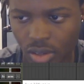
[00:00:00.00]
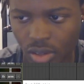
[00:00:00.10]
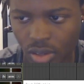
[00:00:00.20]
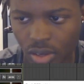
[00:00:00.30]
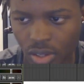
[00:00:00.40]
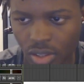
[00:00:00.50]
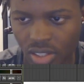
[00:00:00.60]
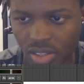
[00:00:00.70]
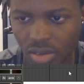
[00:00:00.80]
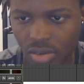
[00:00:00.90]
Like that
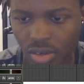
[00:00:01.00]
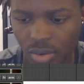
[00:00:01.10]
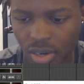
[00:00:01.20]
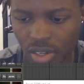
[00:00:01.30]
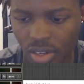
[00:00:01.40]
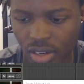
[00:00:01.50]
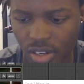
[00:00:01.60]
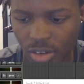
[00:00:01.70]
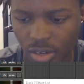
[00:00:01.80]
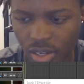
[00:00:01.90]
sound right there, I don't
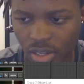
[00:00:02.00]
like.